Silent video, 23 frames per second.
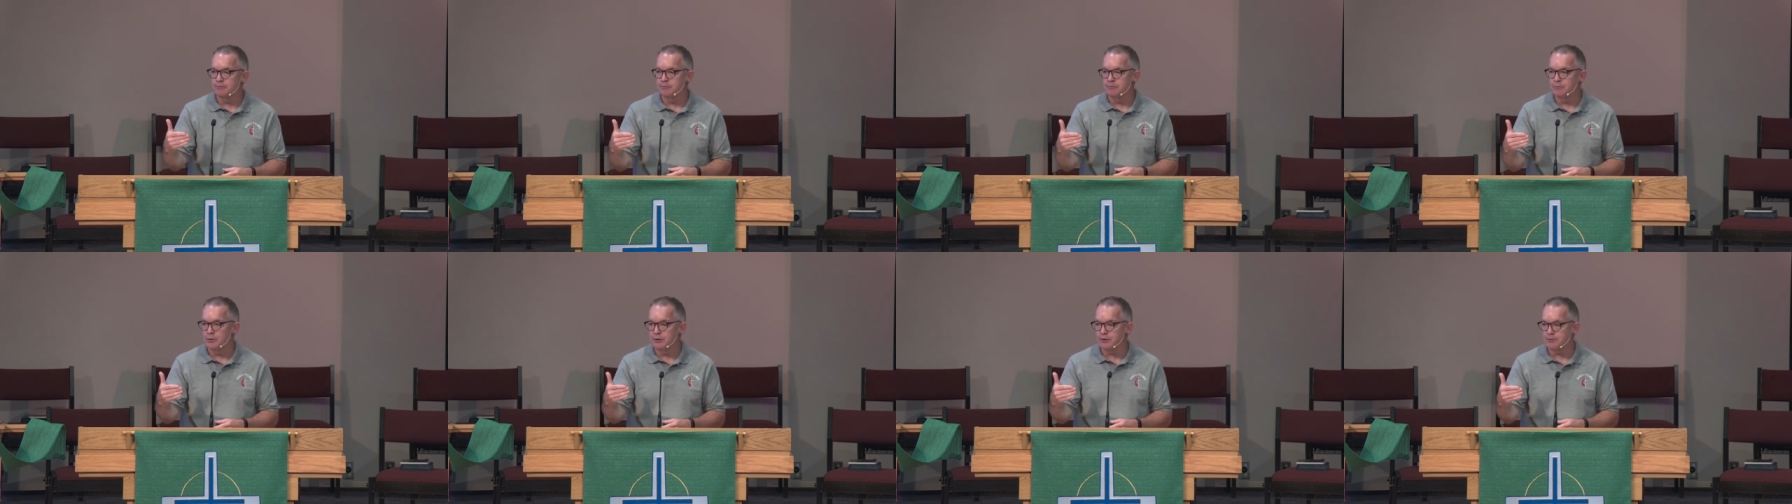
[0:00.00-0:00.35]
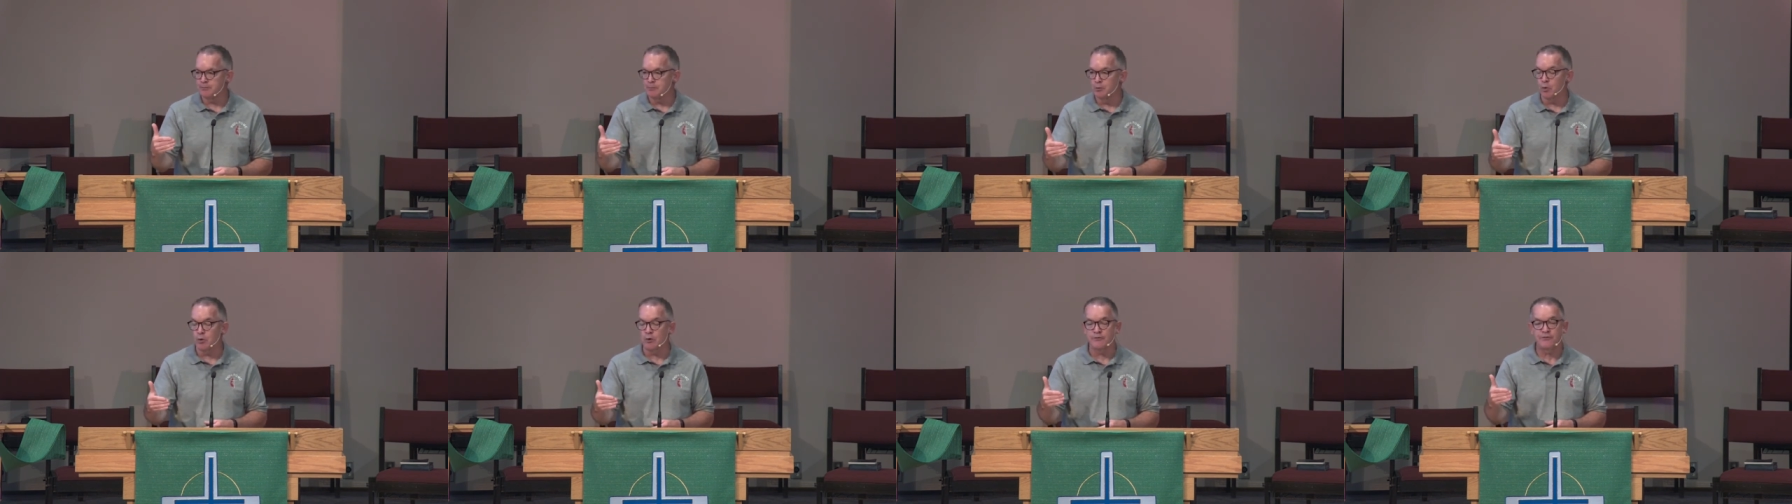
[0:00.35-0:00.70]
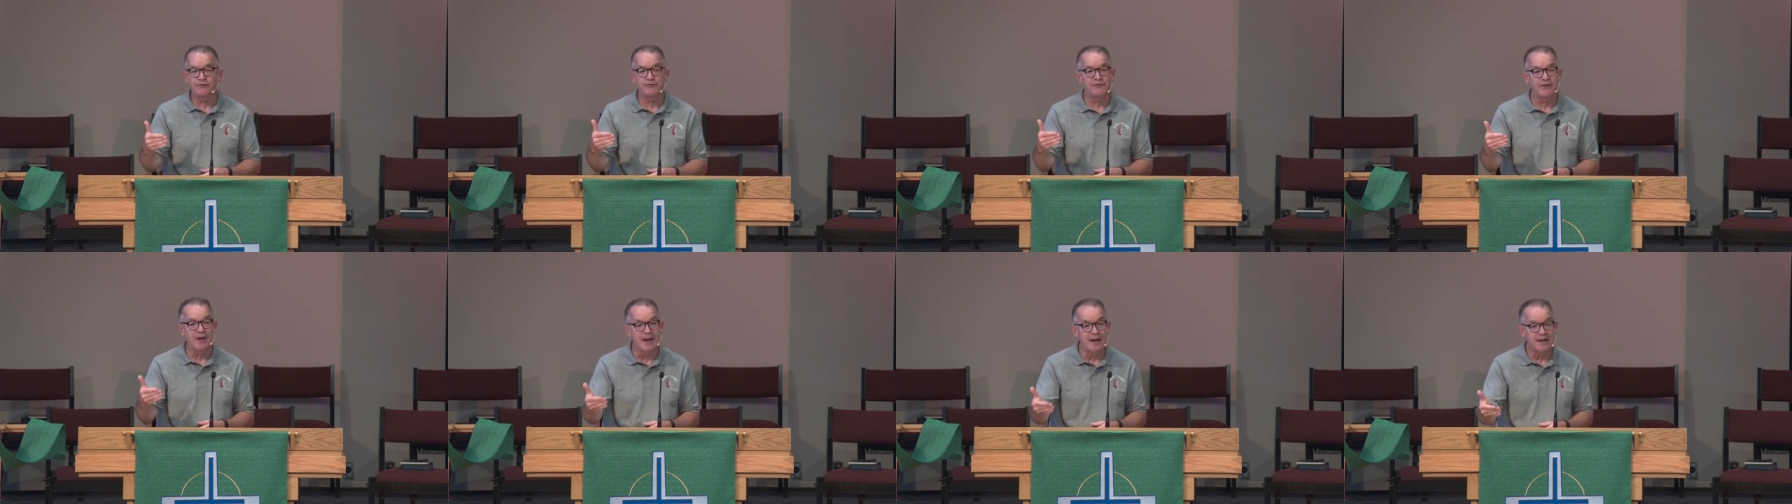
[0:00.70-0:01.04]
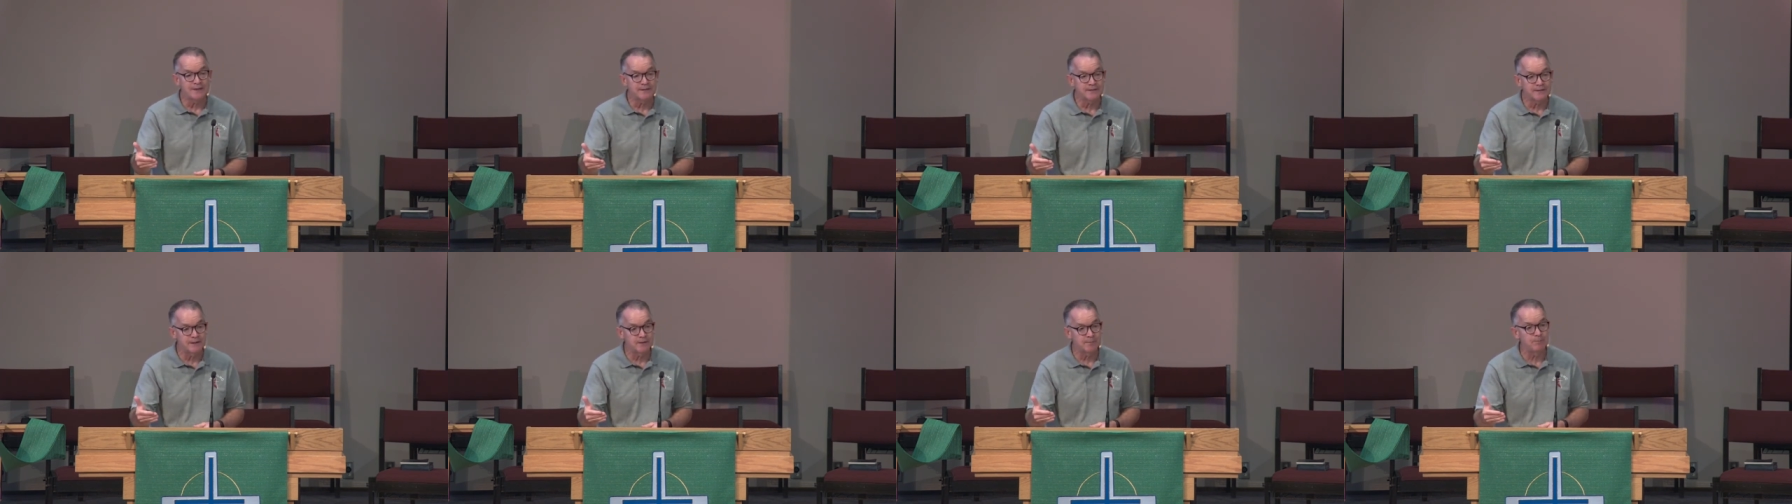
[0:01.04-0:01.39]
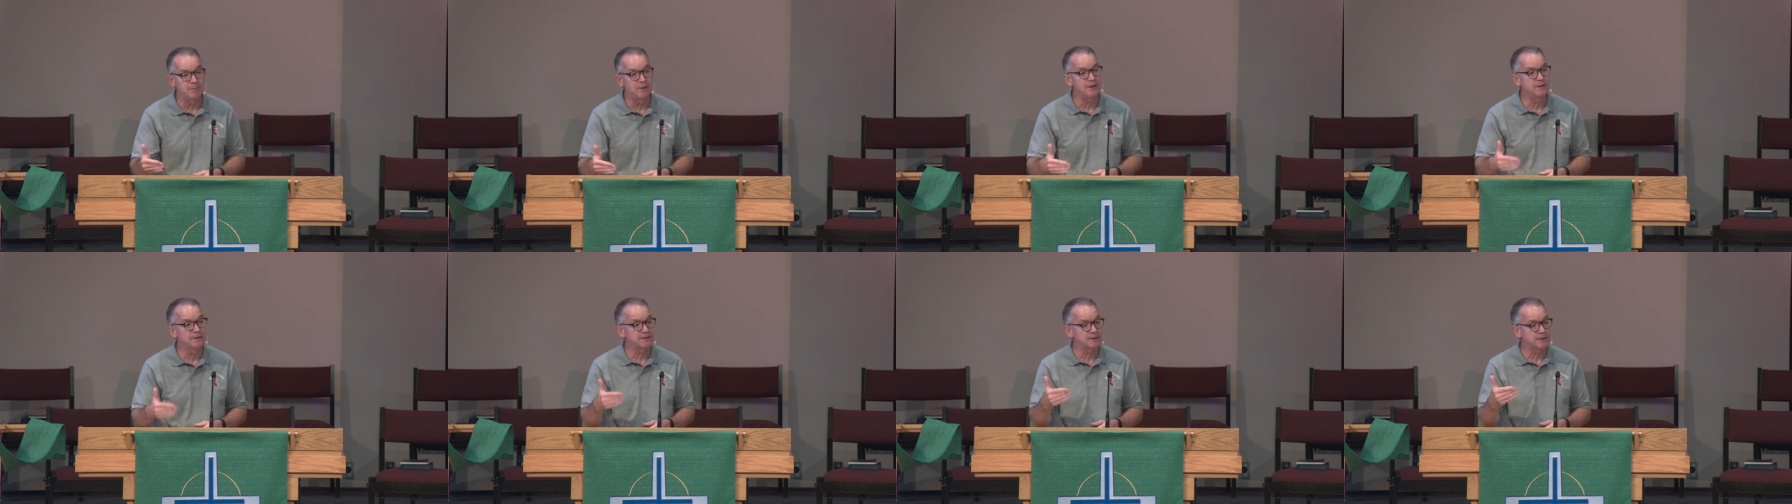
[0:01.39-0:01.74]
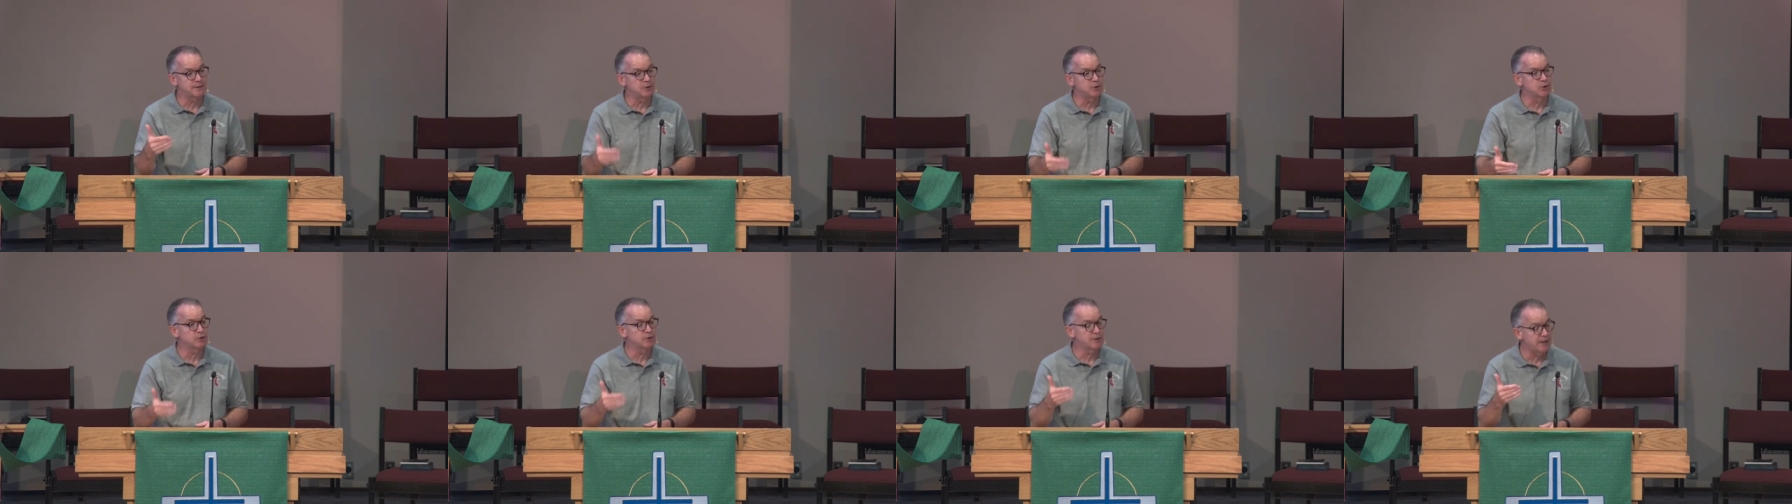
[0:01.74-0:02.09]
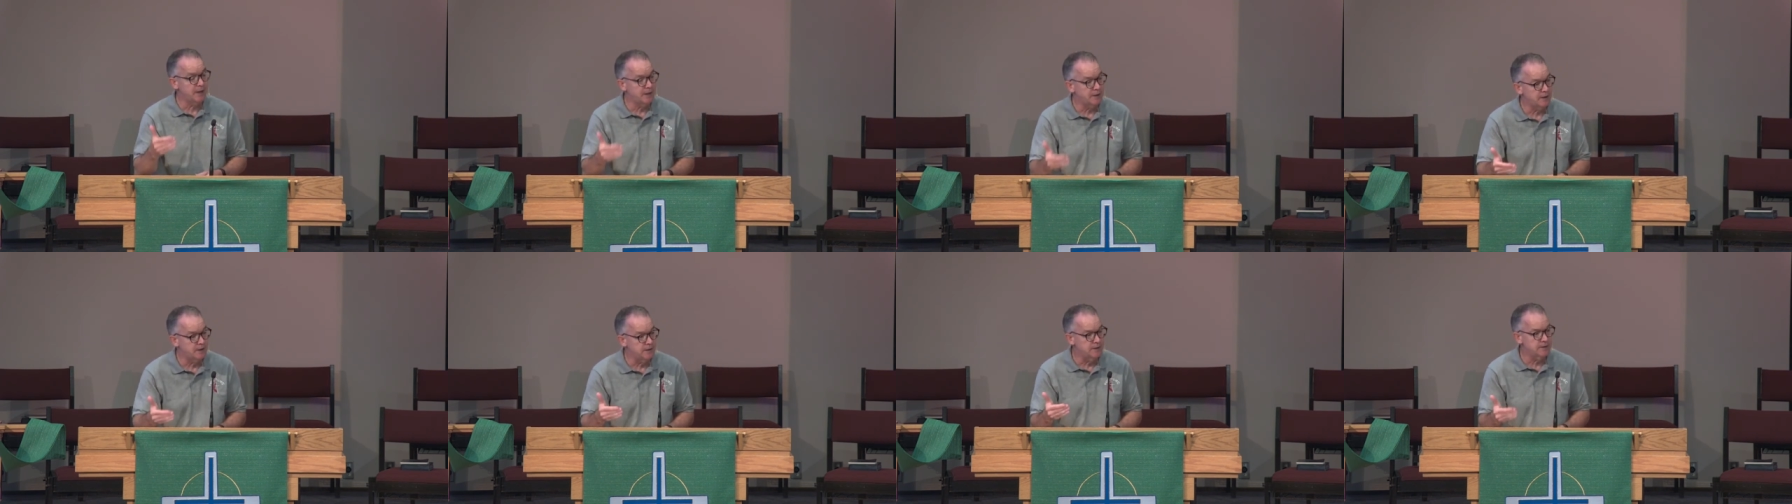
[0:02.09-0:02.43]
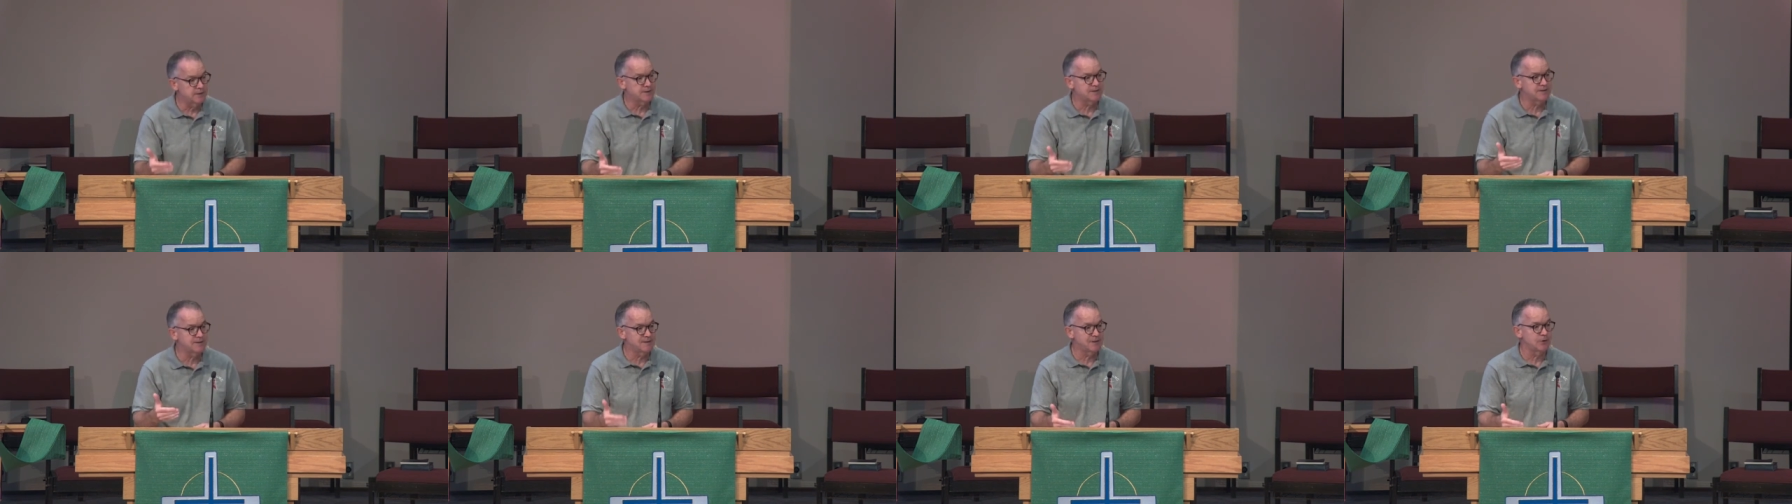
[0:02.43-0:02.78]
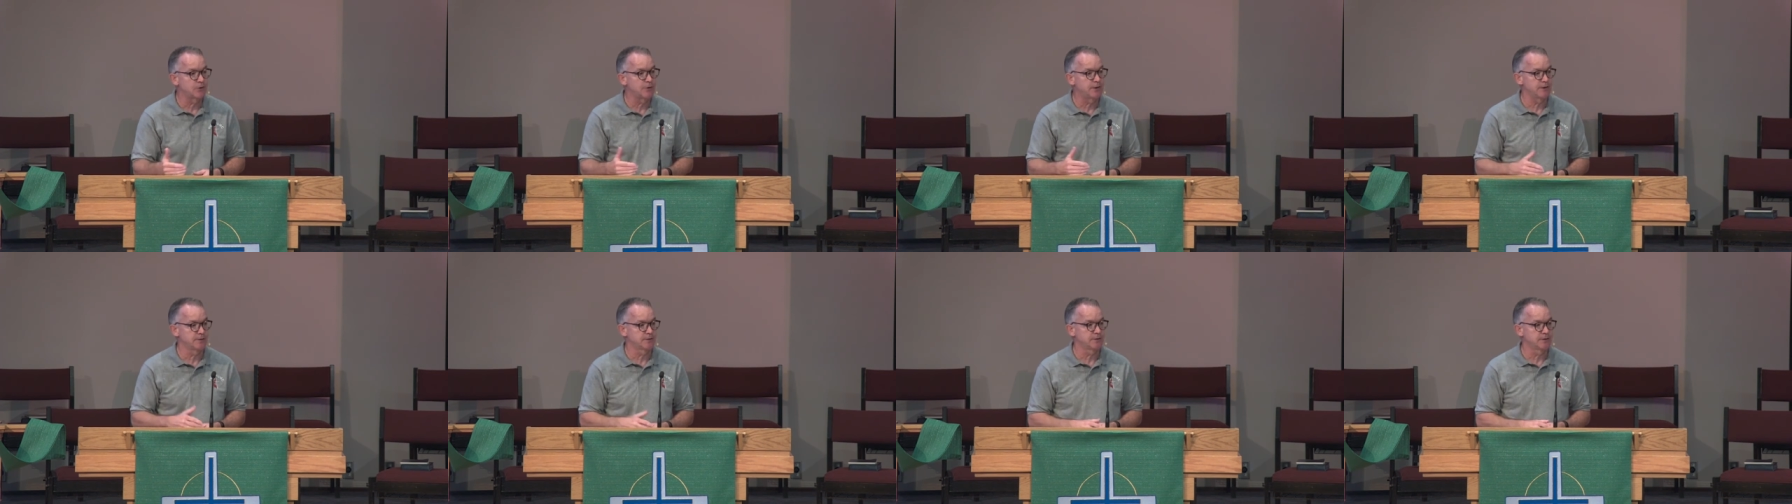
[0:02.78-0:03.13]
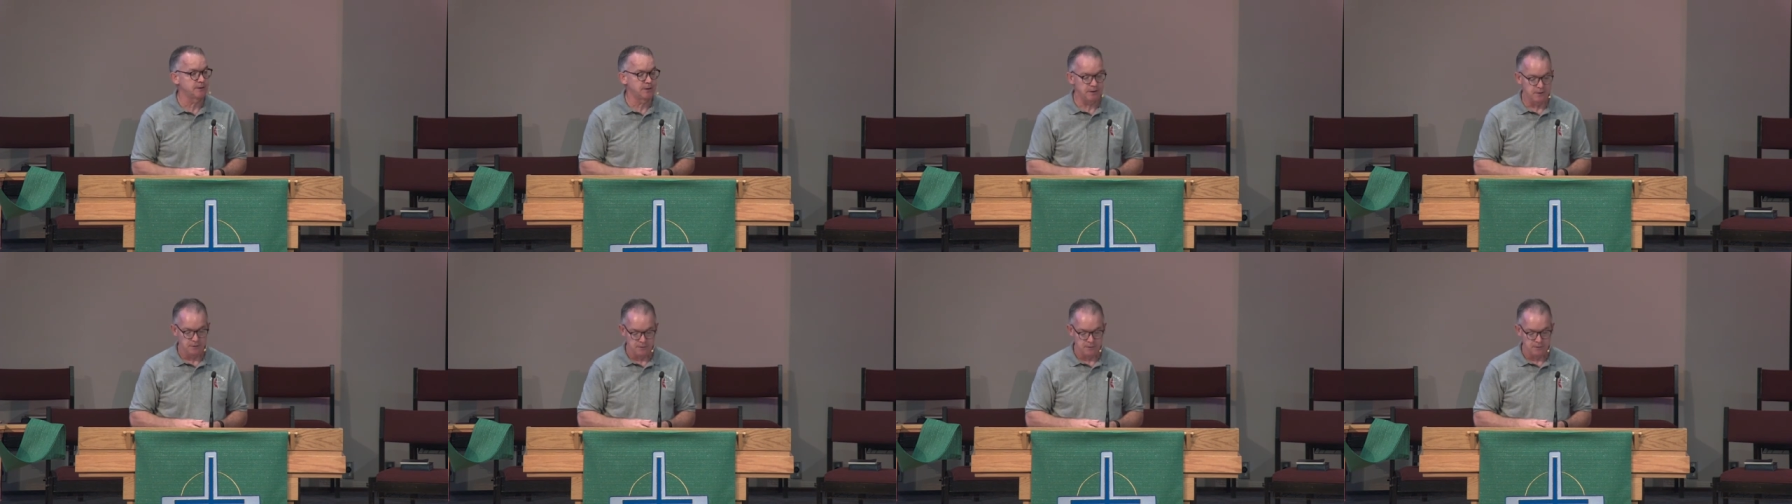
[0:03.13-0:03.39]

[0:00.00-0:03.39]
with more faith, it means that you're taking it seriously.